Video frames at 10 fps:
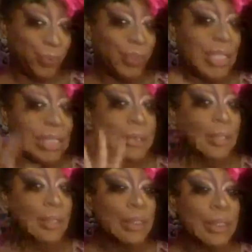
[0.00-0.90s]
That's
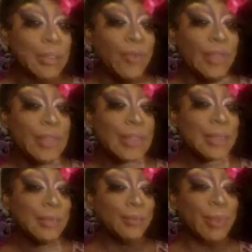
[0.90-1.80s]
this
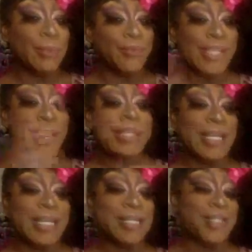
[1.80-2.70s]
fancy. Remember Fancy
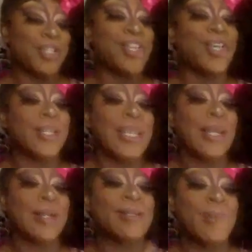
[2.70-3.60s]
Nancy? She taught us how
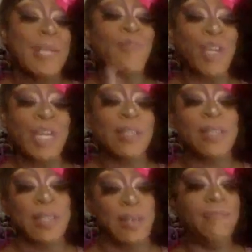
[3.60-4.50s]
to speak
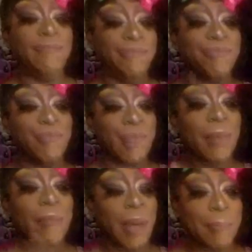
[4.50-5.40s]
fancy.
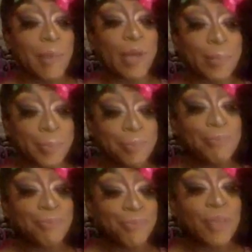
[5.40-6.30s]
Remember?
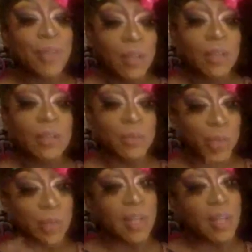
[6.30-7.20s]

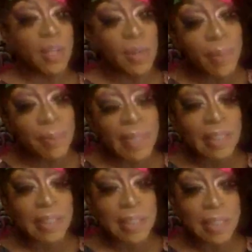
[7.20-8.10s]
You weren't paying
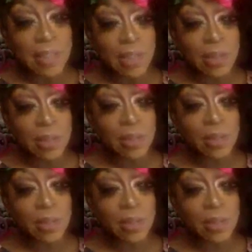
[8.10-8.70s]
attention?